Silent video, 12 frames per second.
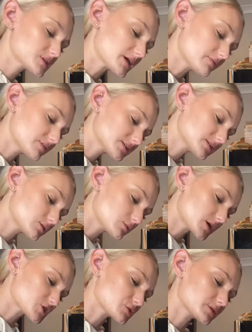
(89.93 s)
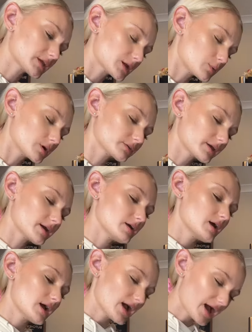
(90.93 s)
every single restaurant that I worked at
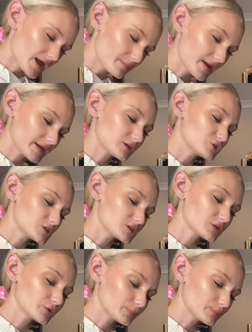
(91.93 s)
had mac and cheese on their